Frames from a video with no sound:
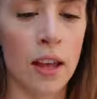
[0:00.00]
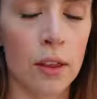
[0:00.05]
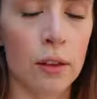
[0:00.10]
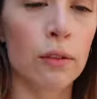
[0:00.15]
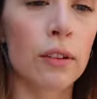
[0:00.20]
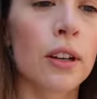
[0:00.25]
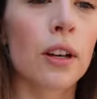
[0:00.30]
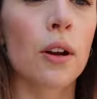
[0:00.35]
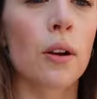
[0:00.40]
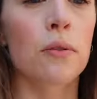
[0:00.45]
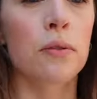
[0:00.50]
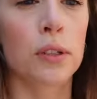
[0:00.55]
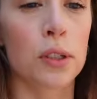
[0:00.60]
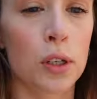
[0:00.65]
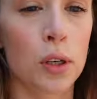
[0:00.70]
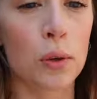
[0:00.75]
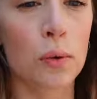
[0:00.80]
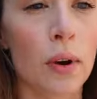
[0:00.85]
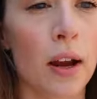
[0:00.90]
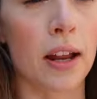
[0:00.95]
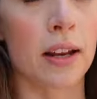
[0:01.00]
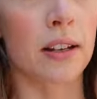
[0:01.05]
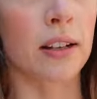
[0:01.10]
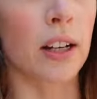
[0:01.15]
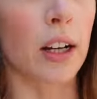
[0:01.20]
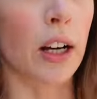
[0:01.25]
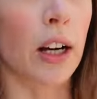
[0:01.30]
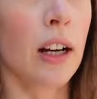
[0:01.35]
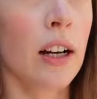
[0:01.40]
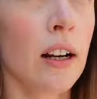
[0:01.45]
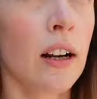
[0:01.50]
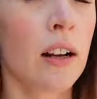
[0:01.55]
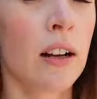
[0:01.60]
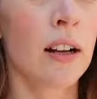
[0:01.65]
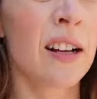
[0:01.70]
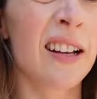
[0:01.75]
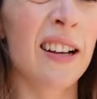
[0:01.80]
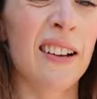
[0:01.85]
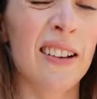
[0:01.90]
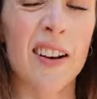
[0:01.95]
€3 to enter.
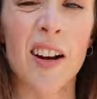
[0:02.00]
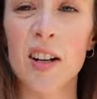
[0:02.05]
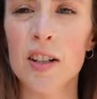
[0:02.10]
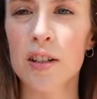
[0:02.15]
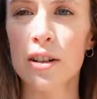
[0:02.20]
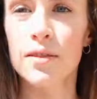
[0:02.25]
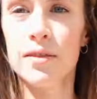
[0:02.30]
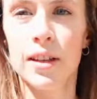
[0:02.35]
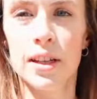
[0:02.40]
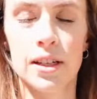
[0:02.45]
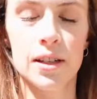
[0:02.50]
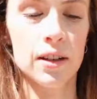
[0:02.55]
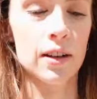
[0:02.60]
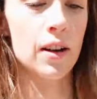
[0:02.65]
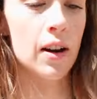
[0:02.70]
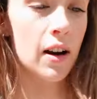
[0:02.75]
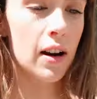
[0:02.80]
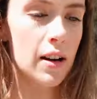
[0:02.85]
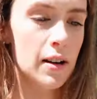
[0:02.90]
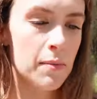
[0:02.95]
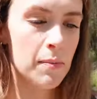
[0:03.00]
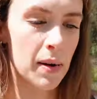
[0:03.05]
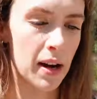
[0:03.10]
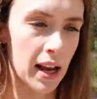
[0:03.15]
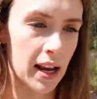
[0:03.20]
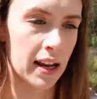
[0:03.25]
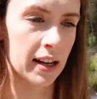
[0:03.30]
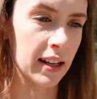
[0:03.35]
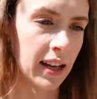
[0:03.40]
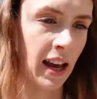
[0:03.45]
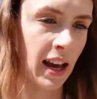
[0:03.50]
Not sure if they took card, but I had